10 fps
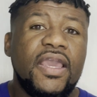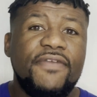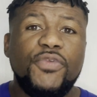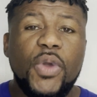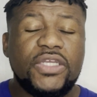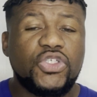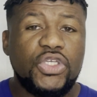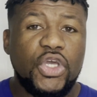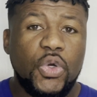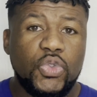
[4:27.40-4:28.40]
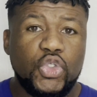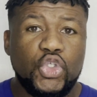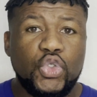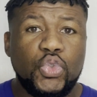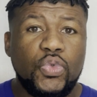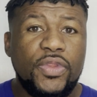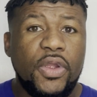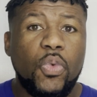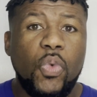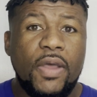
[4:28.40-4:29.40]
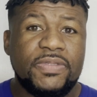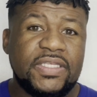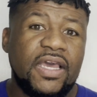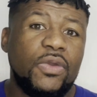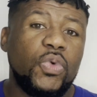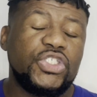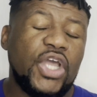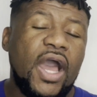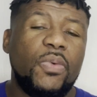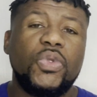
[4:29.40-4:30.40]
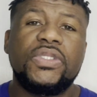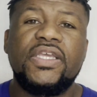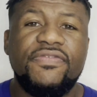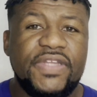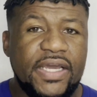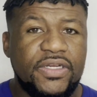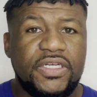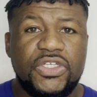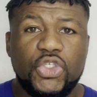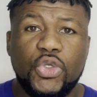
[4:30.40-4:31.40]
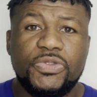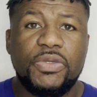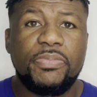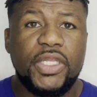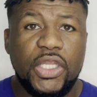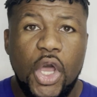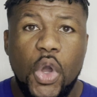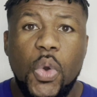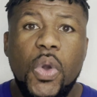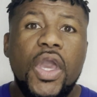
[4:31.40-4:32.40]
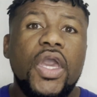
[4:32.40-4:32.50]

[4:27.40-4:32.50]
if you actually go to their website, which I will leave down in the description below,